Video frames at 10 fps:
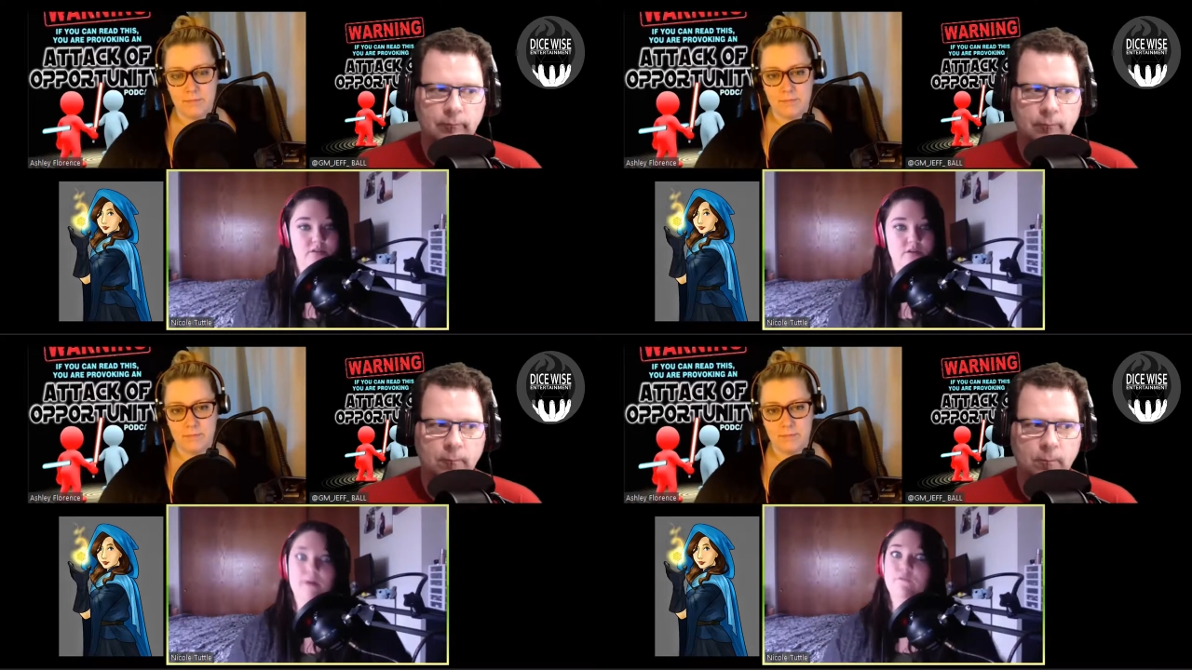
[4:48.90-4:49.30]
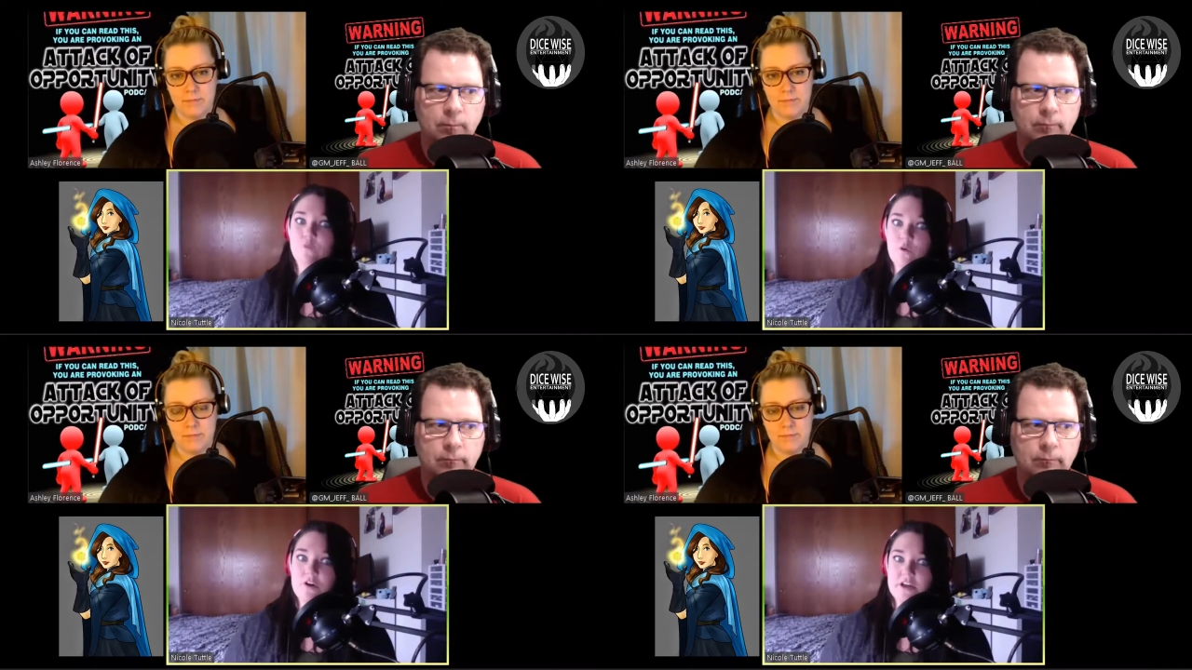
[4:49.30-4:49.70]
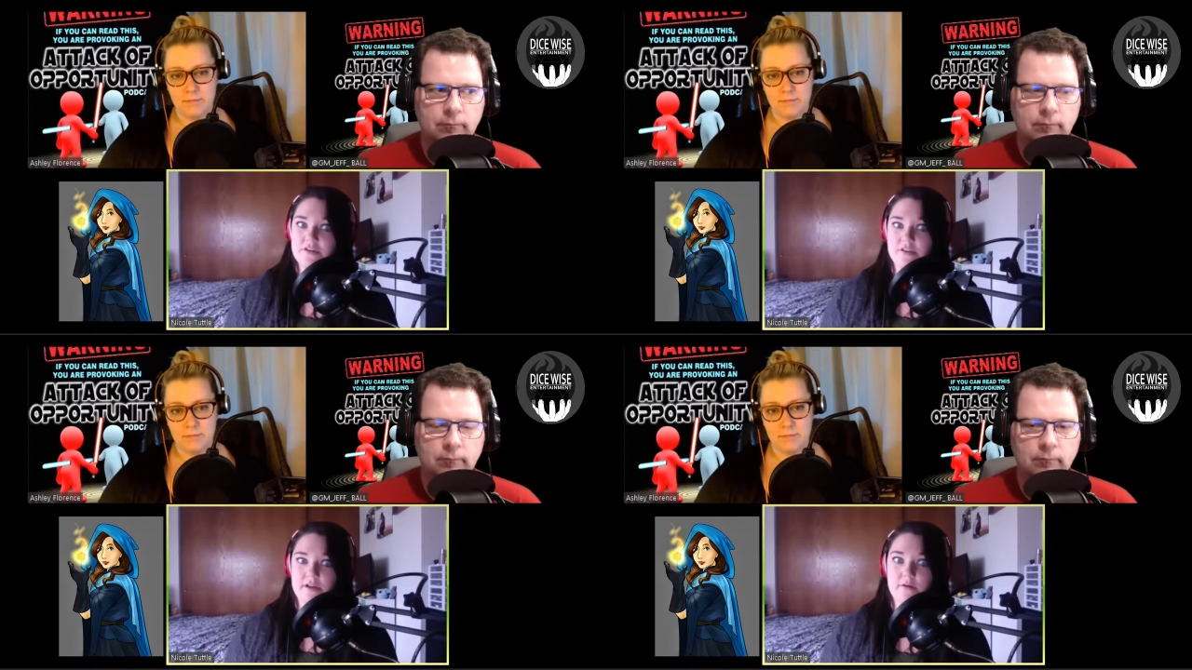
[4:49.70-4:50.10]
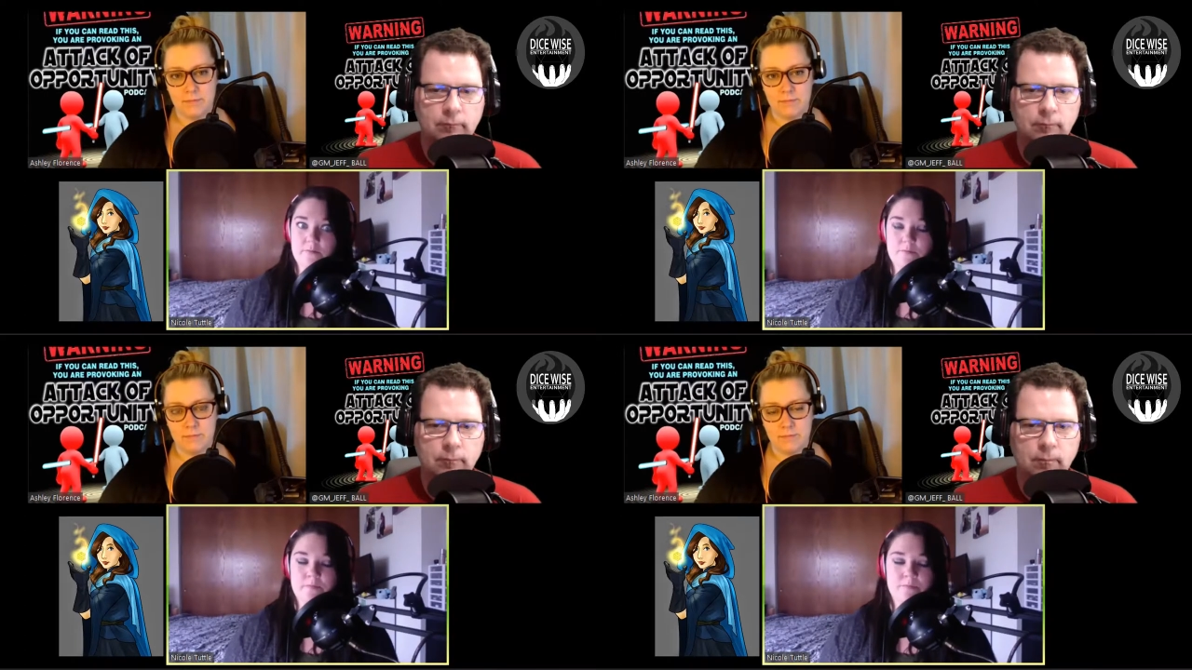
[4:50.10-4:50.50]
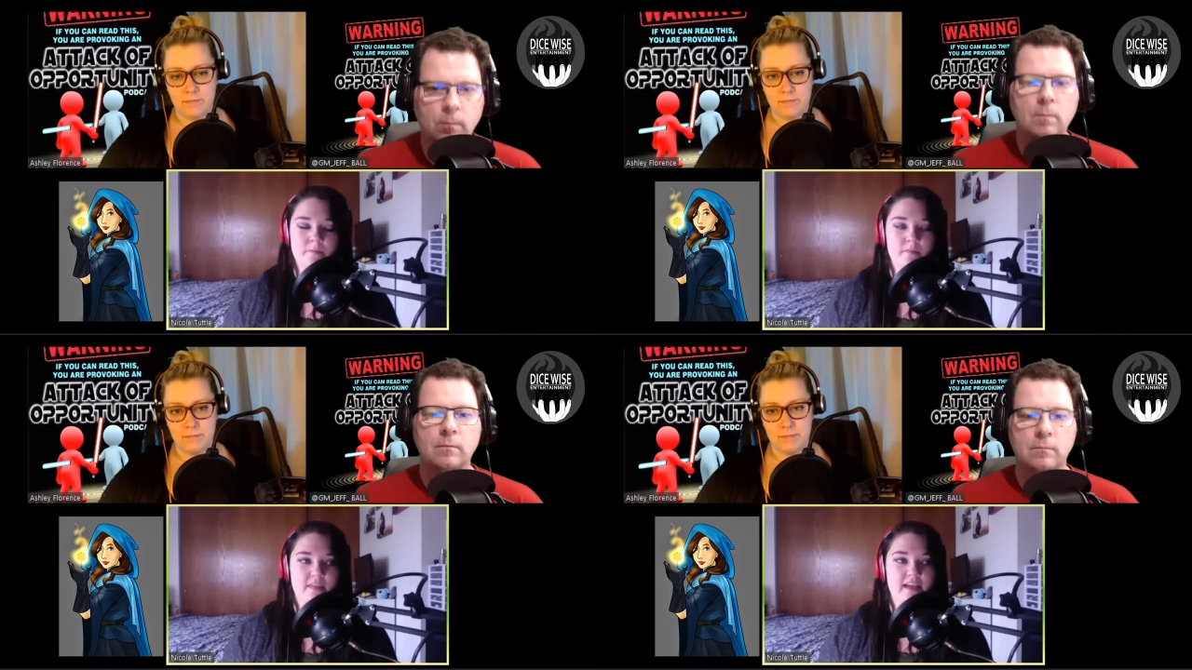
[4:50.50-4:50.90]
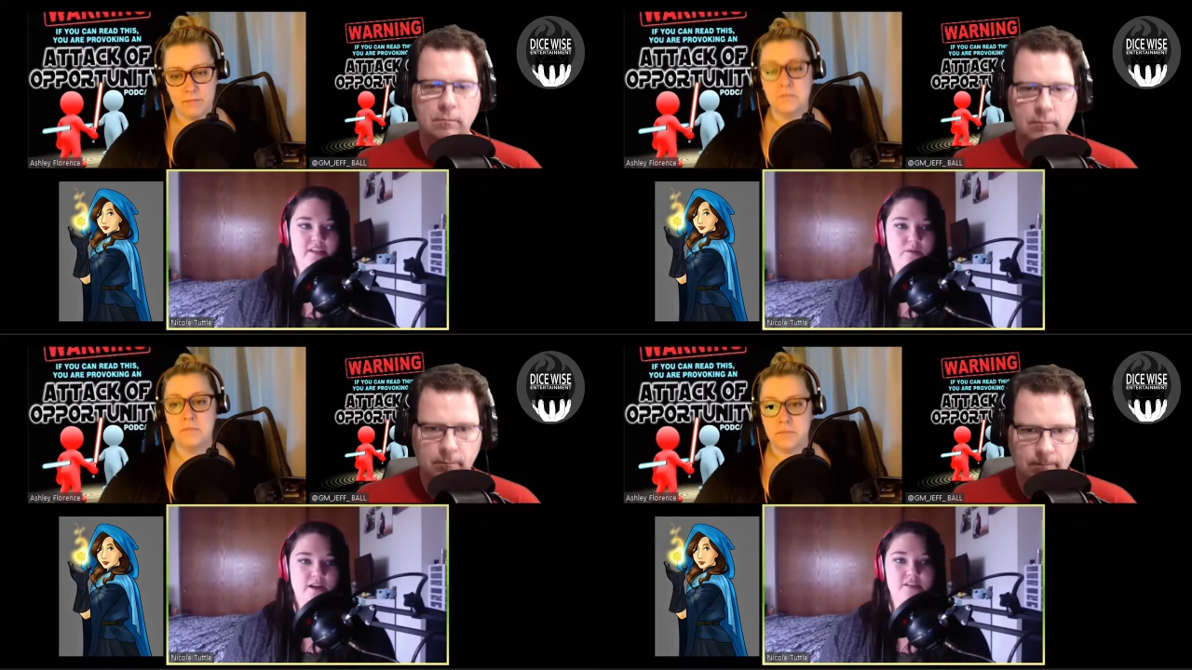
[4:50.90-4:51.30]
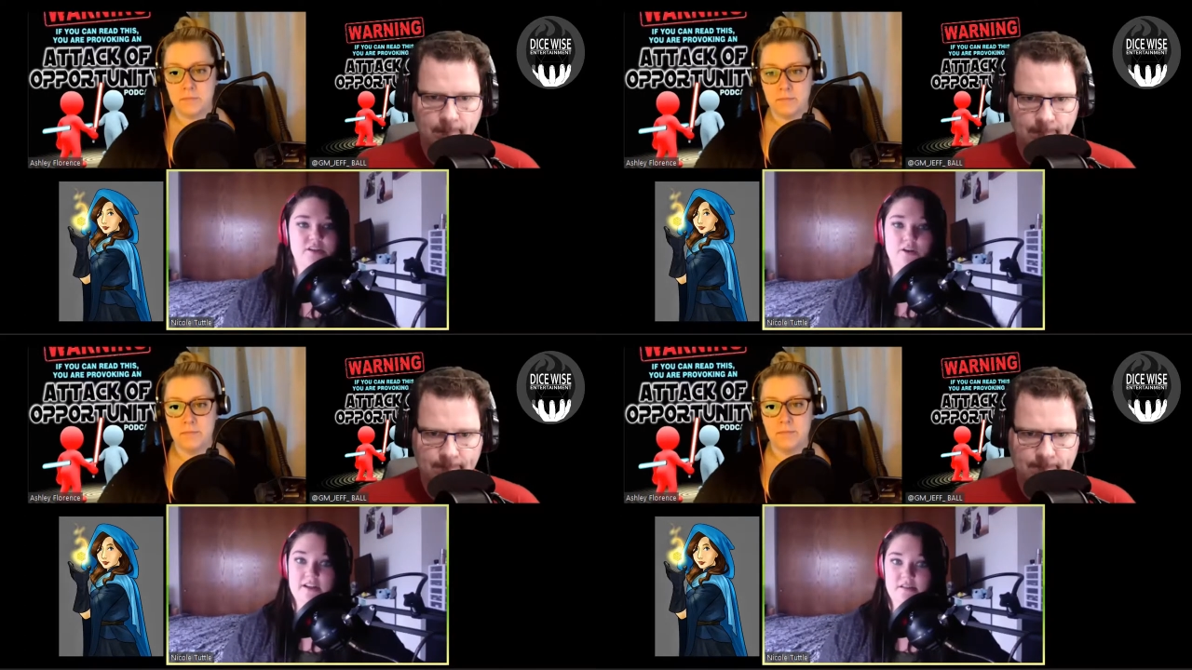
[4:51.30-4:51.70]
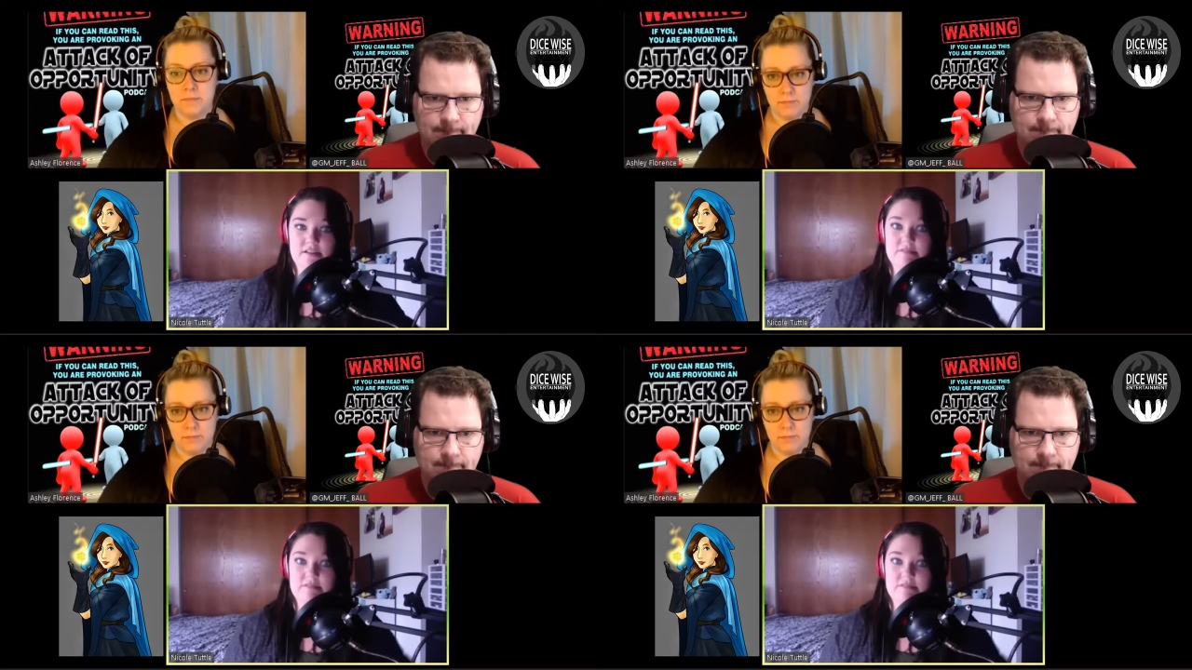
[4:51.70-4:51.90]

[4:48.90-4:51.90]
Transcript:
Speaker 1: about 4 years ago. That's when I started